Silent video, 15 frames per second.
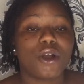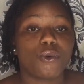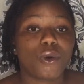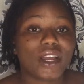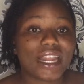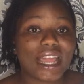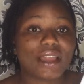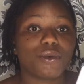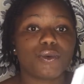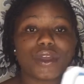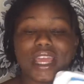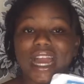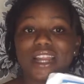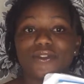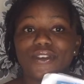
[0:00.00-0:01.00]
What I will
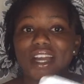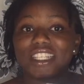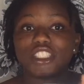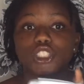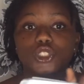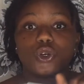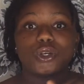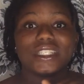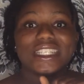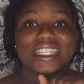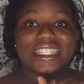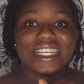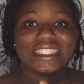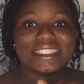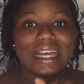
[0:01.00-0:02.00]
advise you on
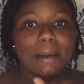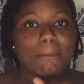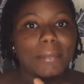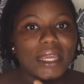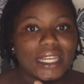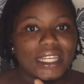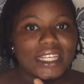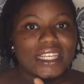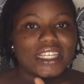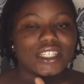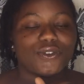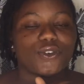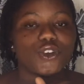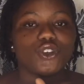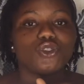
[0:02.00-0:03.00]
exam mainly is
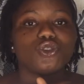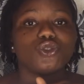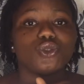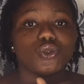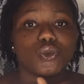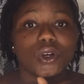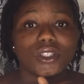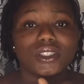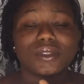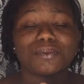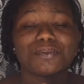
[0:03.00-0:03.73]
for you to